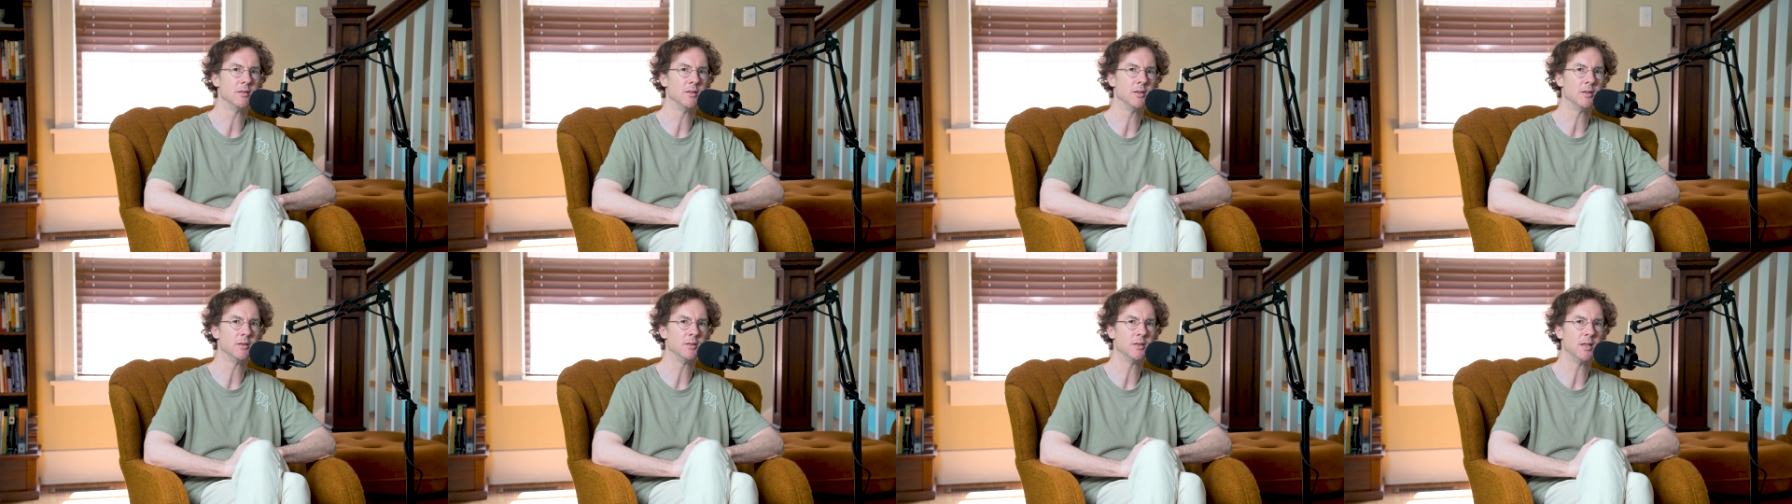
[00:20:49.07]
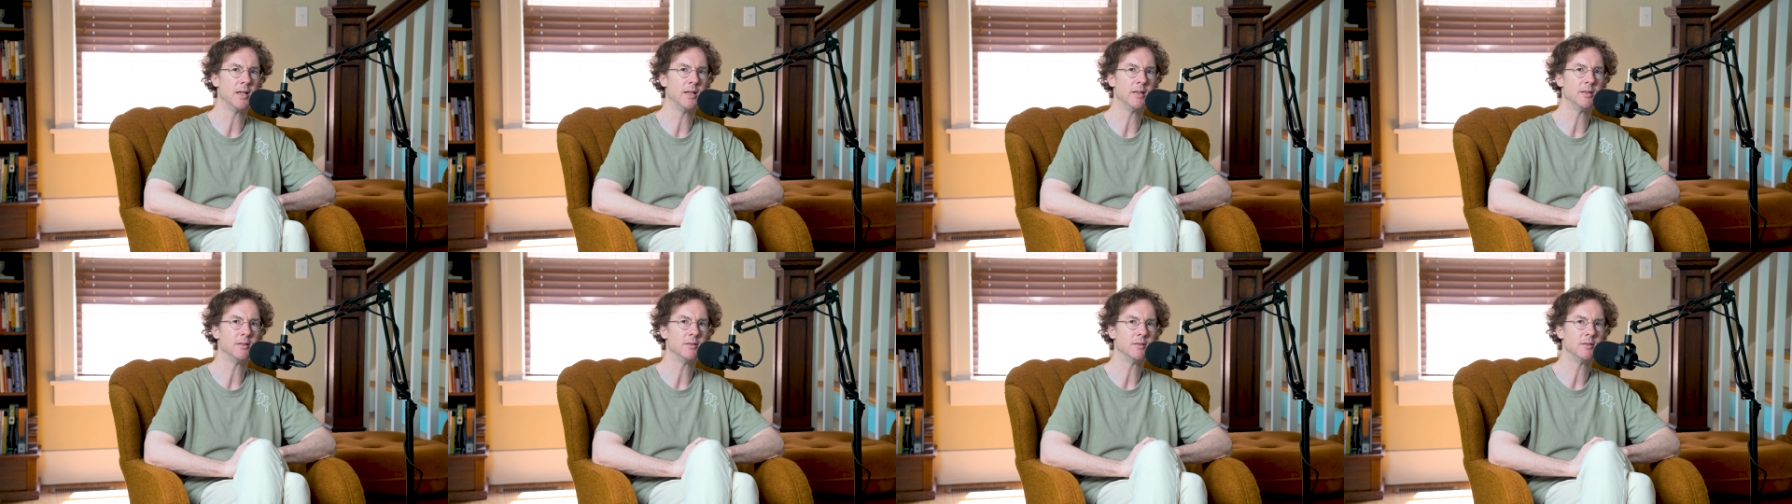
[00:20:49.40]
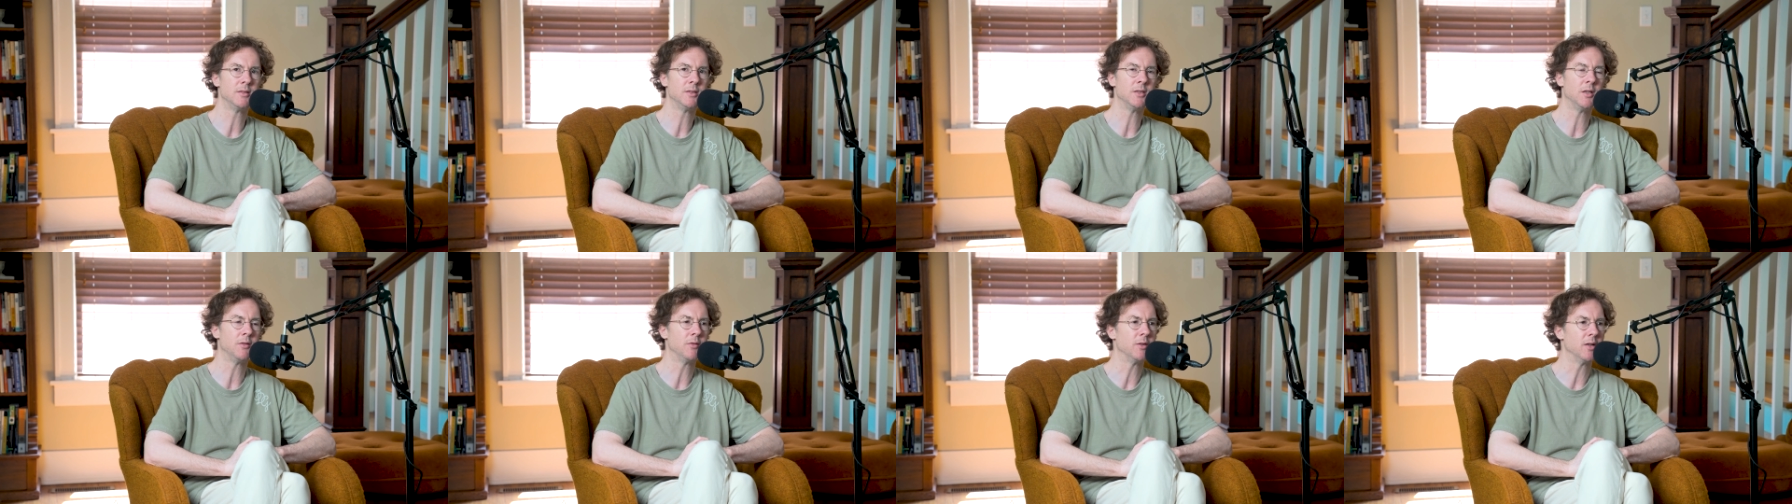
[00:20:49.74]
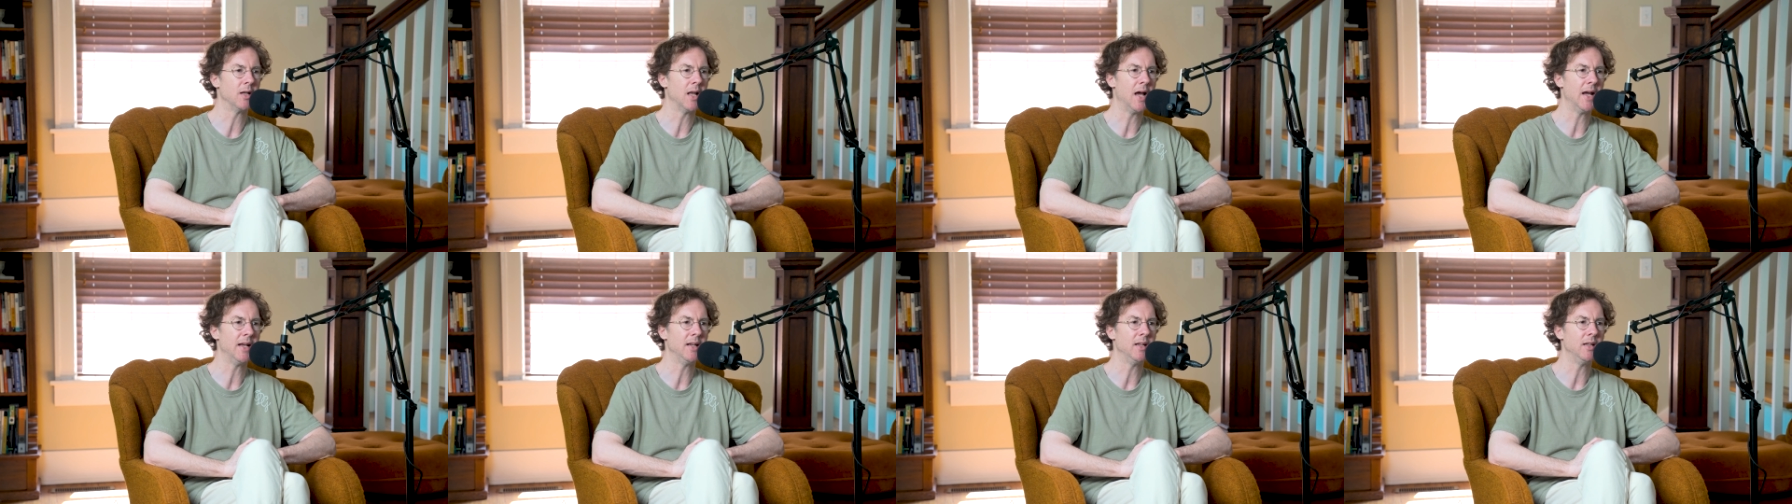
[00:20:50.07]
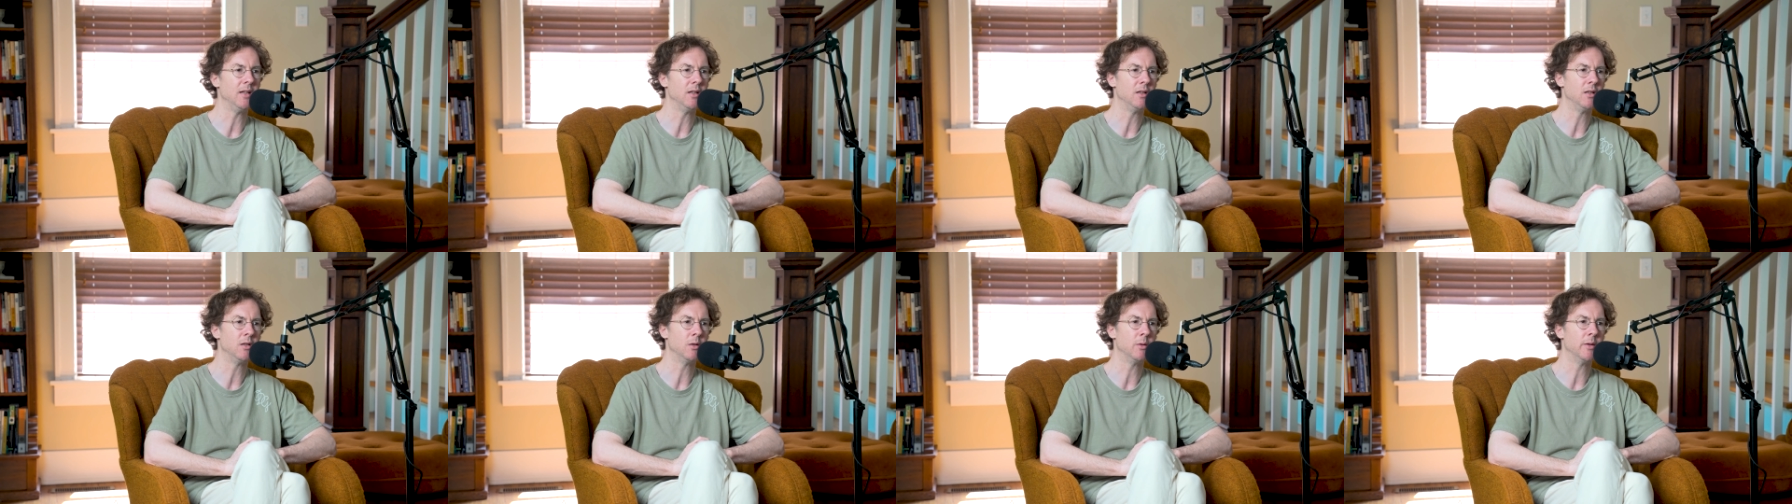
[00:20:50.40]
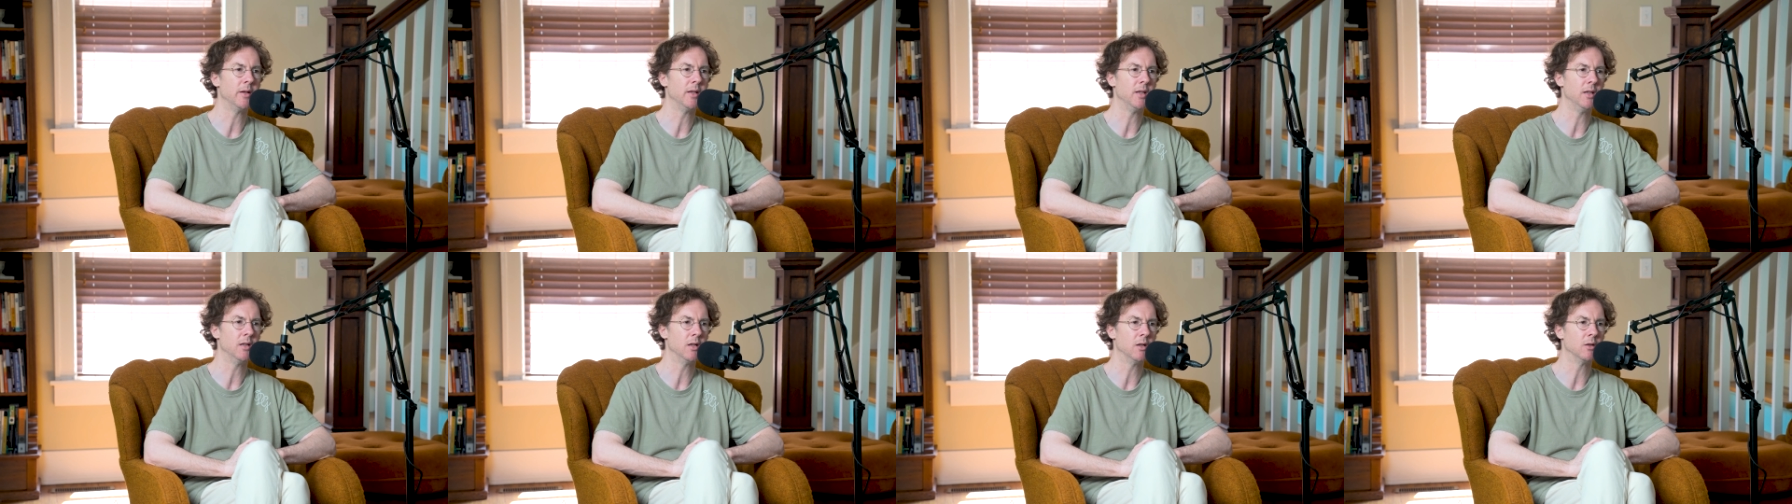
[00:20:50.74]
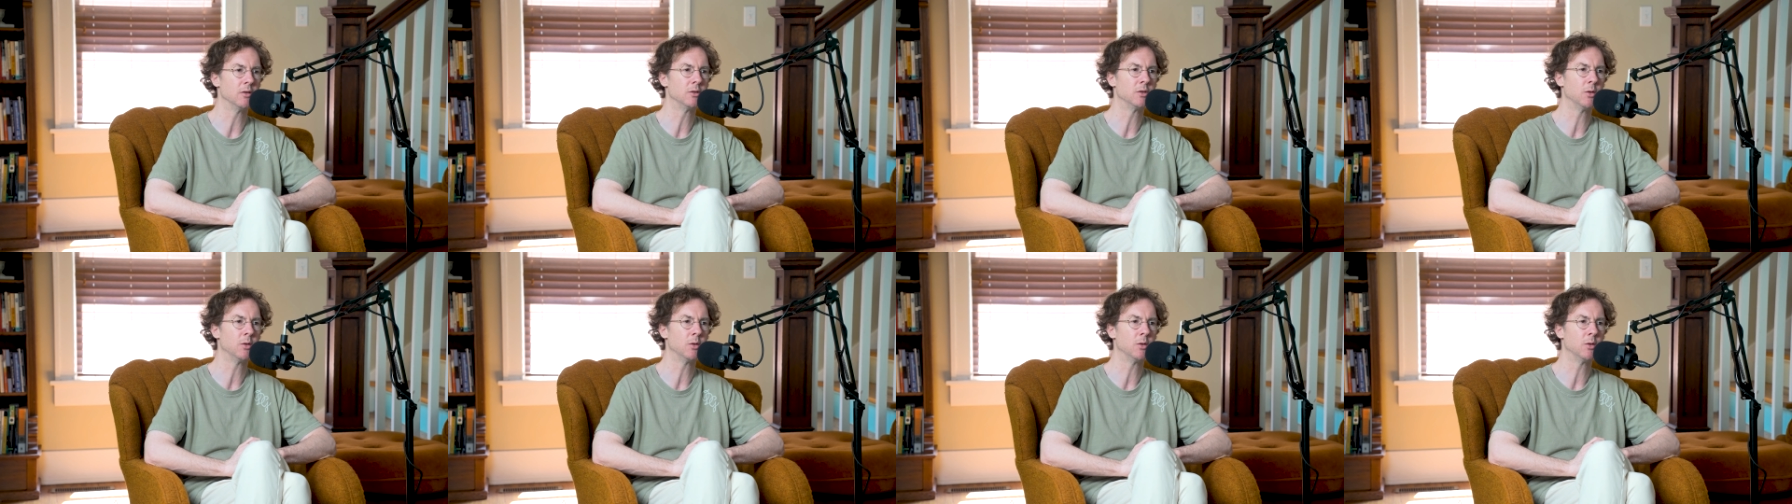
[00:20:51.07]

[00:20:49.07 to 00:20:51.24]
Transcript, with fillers: there's a silver lining to it, you know.